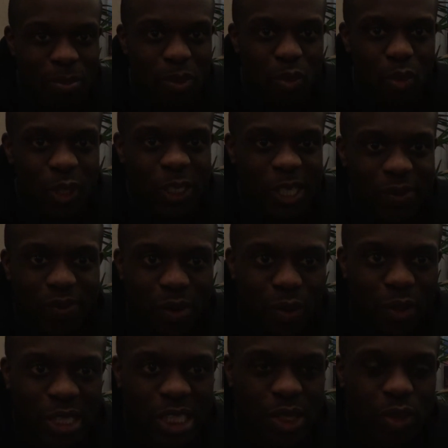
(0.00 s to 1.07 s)
What's different
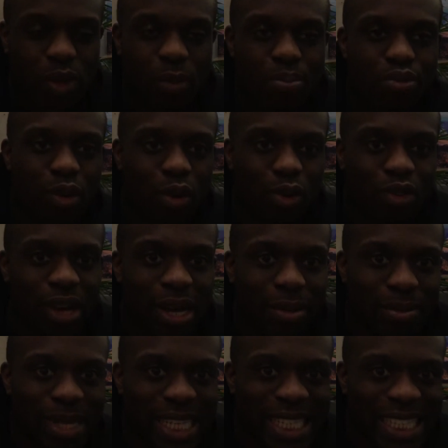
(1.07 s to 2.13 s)
with this sort of
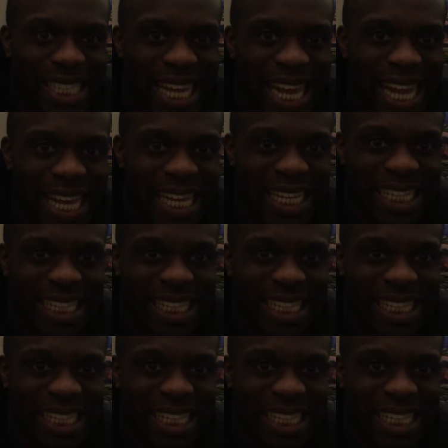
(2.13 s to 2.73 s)
program is that